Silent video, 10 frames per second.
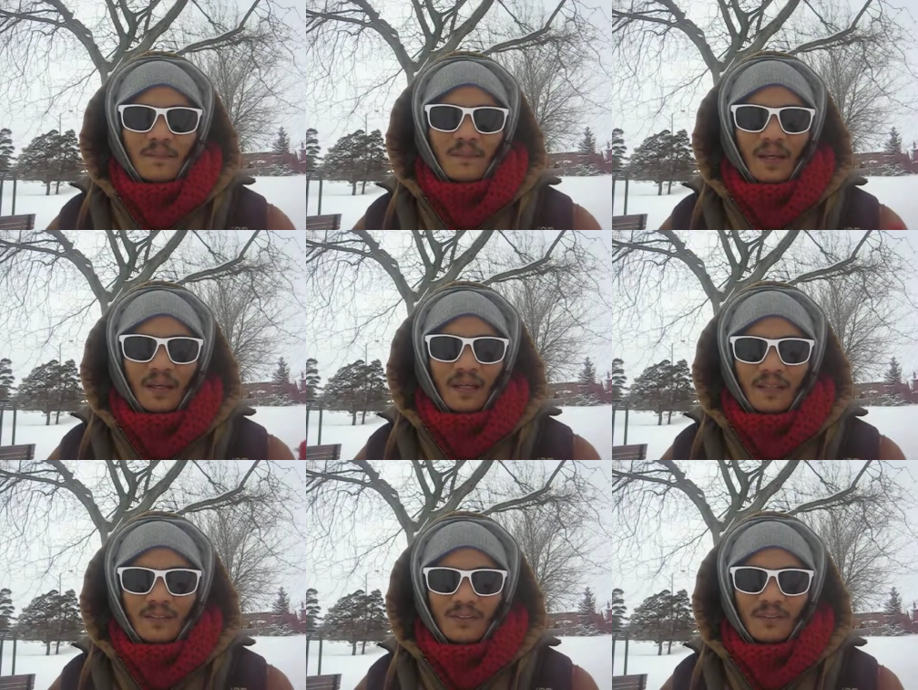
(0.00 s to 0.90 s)
Now, I
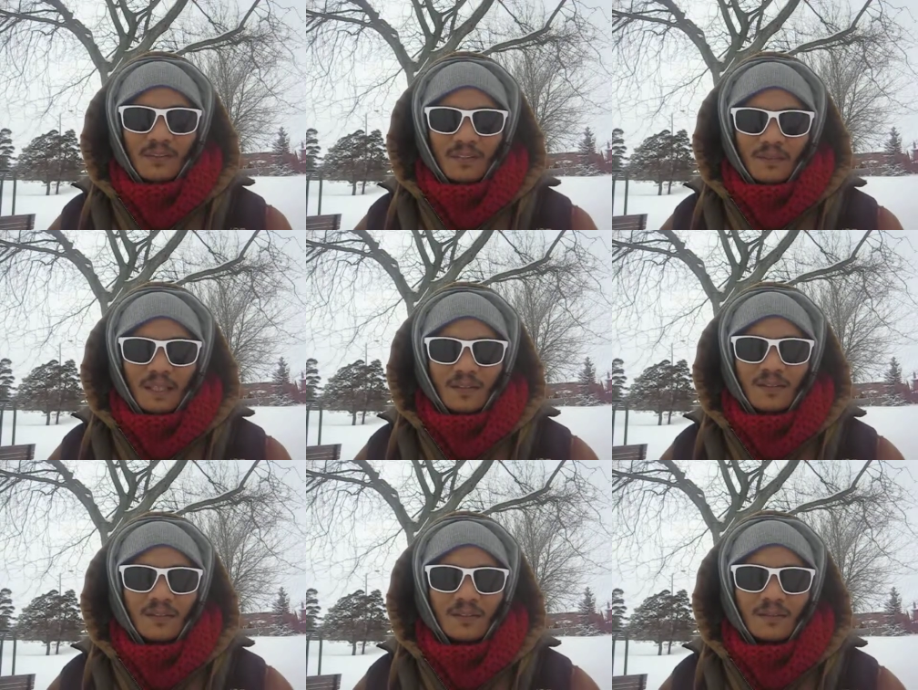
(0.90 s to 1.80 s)
just use the
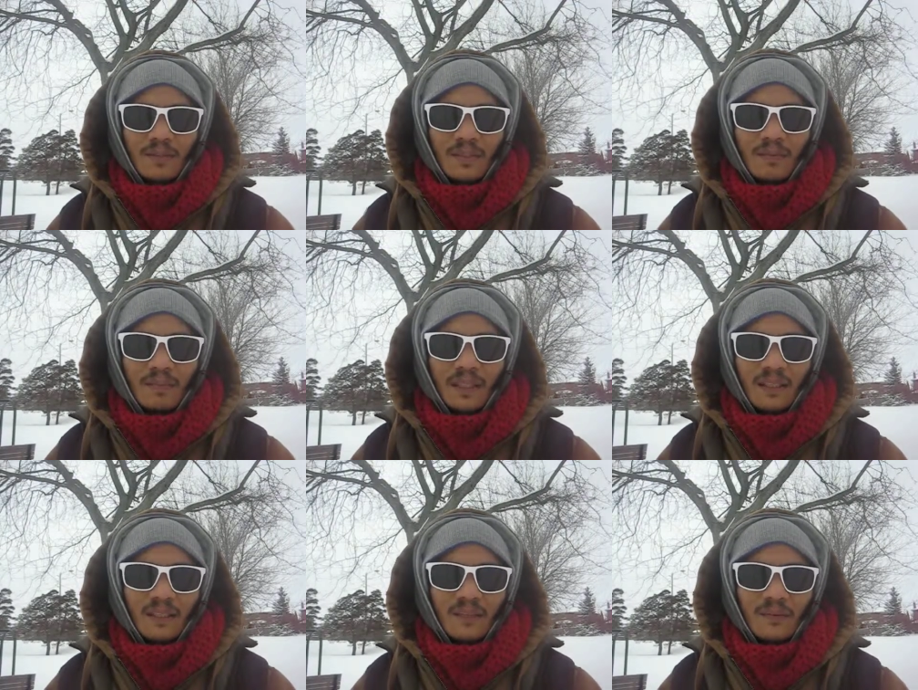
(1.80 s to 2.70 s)
terminology universe, but
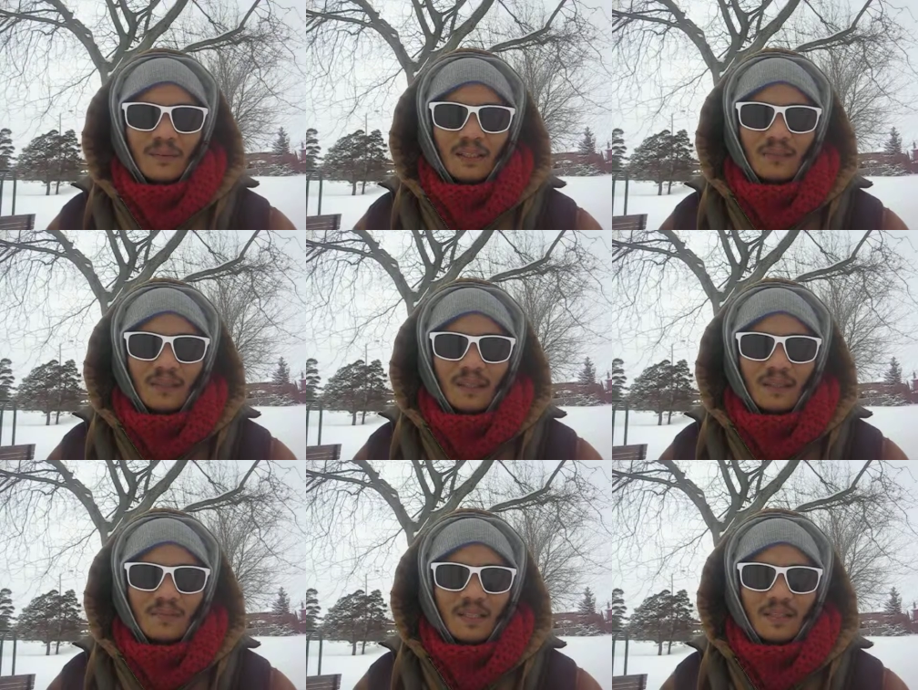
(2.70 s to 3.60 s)
really when it
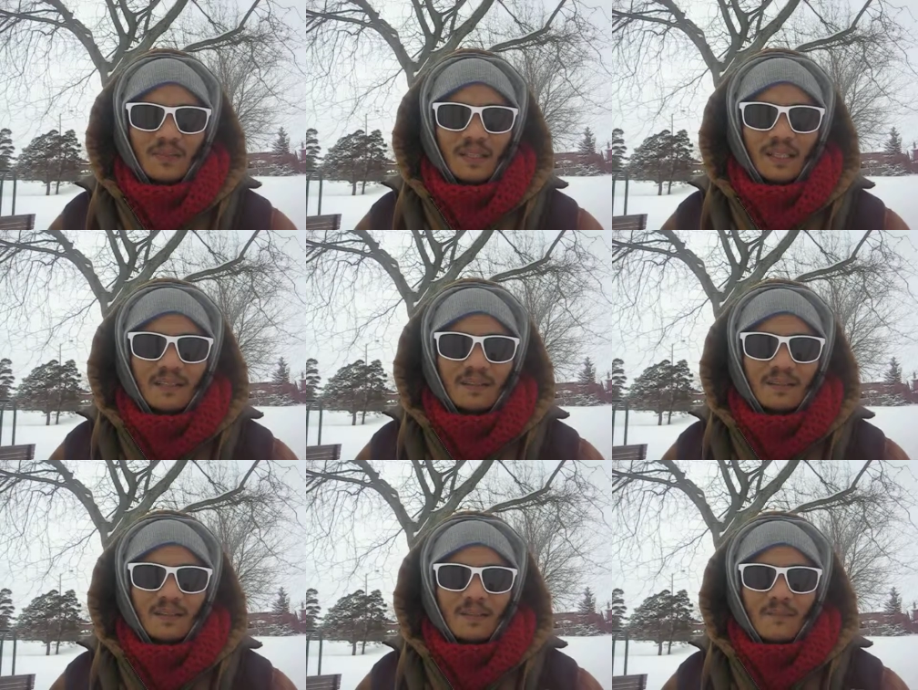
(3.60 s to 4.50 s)
comes down to it, it's
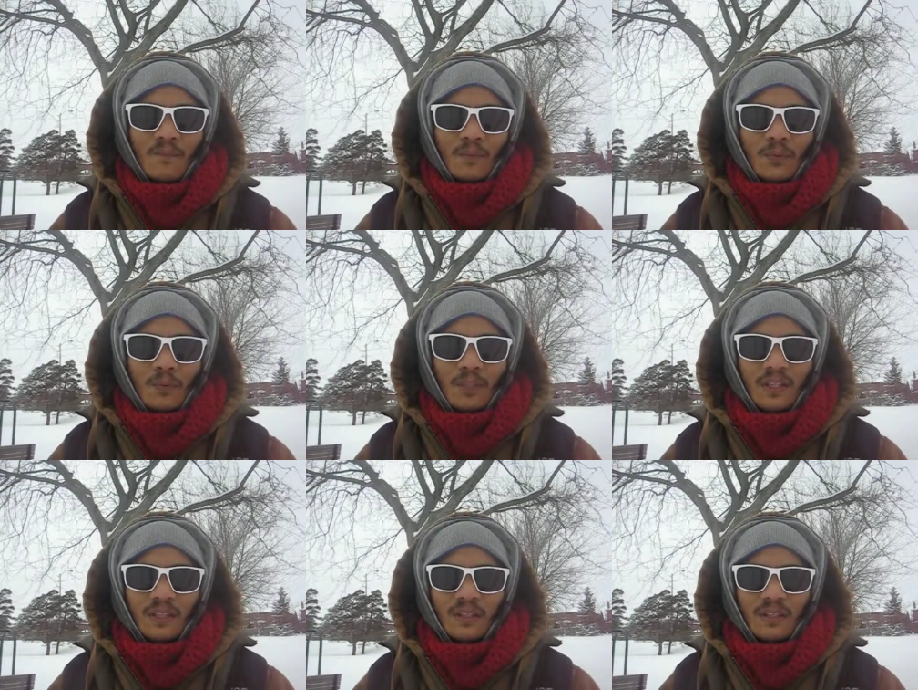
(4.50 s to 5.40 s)
we're
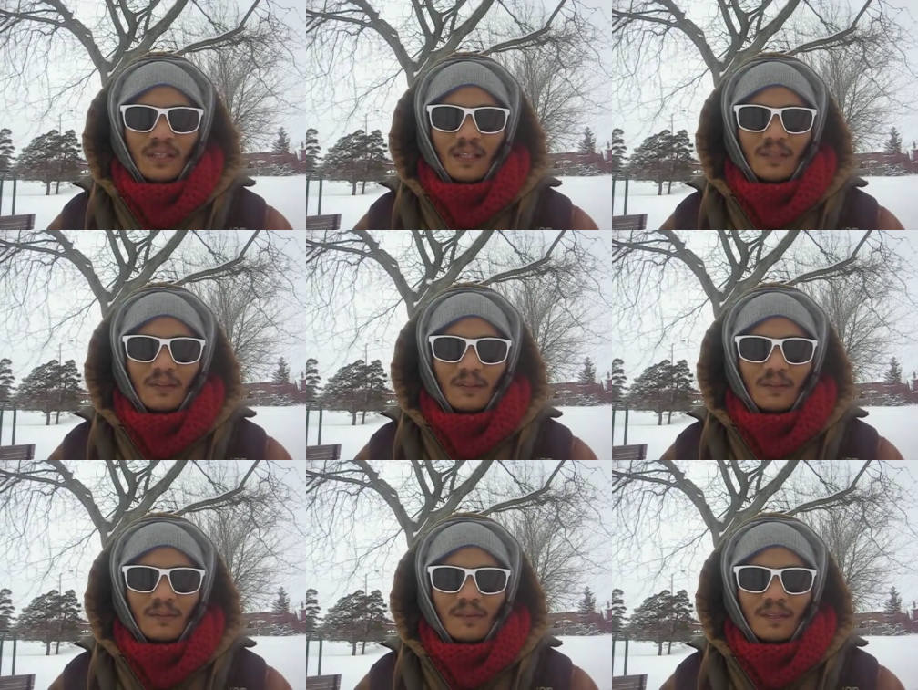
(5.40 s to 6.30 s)
here on
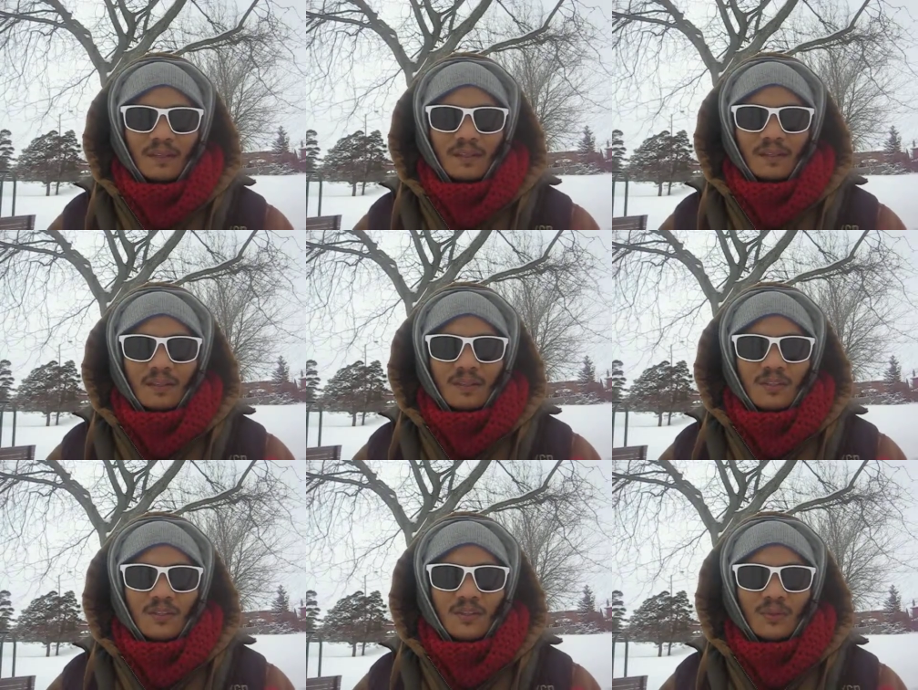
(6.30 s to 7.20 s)
Earth
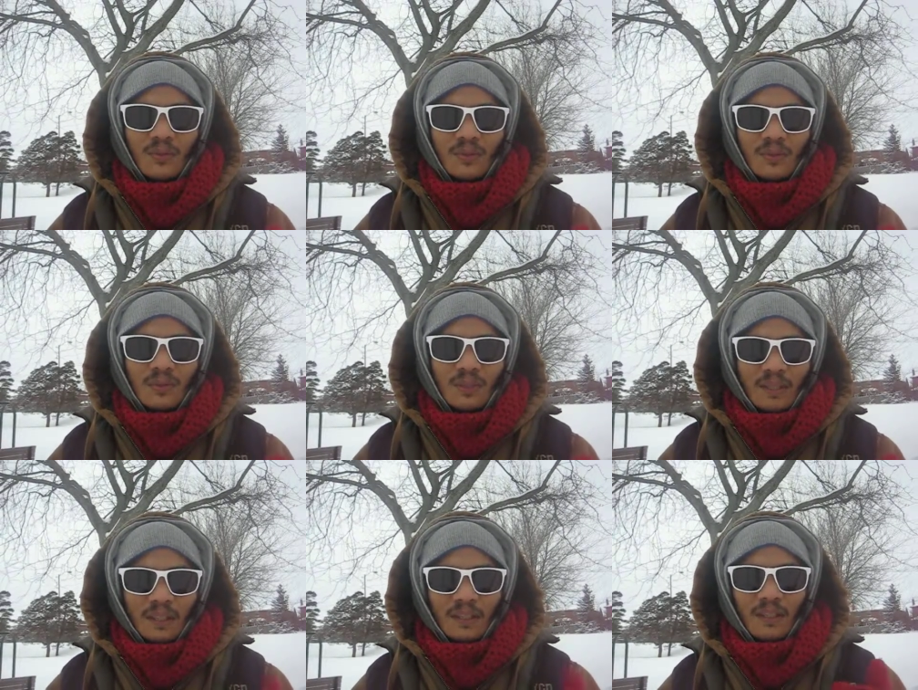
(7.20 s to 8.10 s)

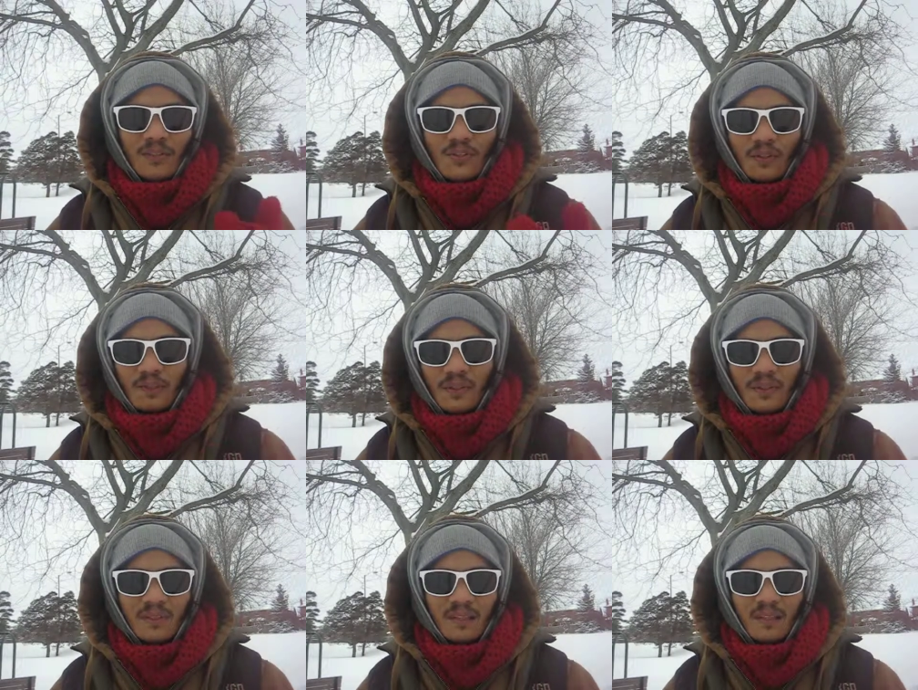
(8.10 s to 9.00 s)
to
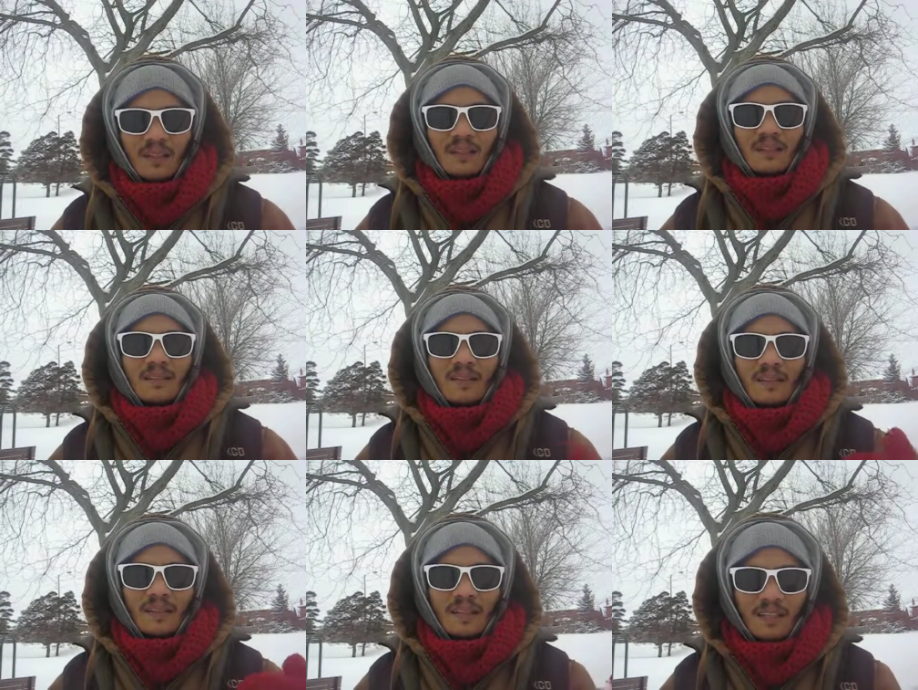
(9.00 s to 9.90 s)
contribute to
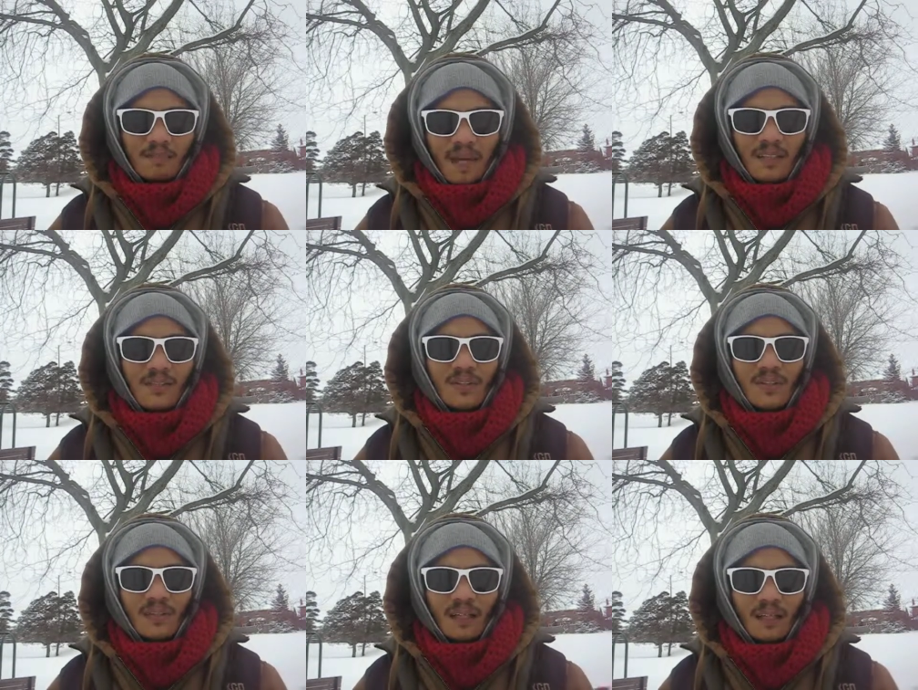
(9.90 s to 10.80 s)
the
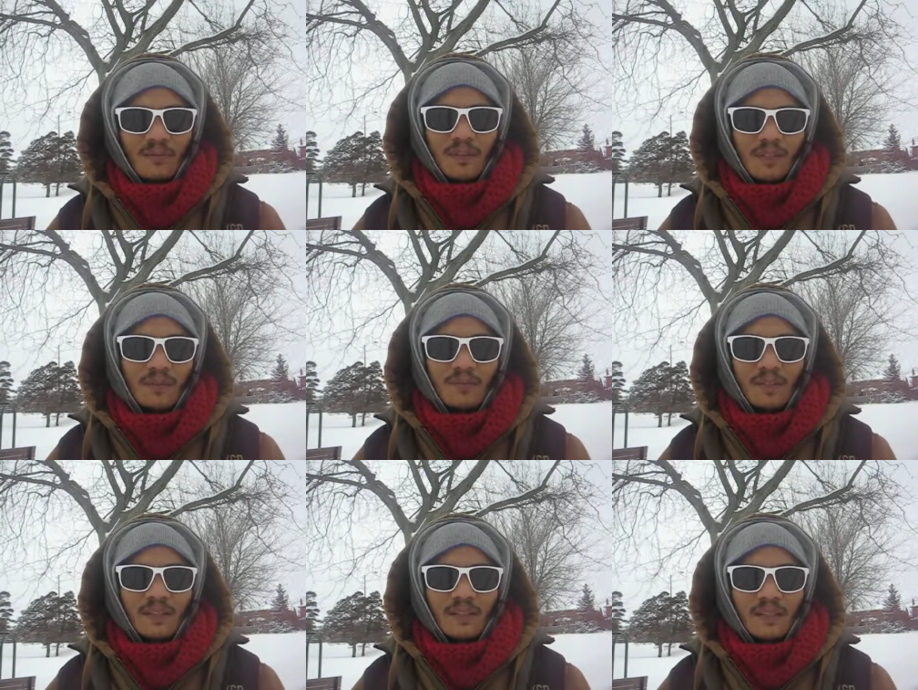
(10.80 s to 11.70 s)
expansion of the
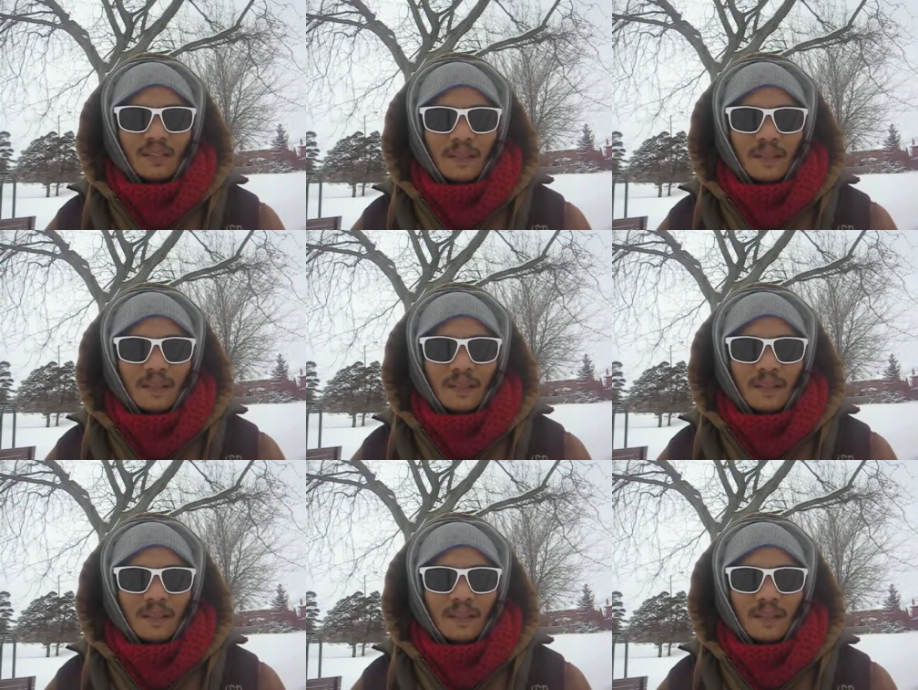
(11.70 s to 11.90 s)
universe.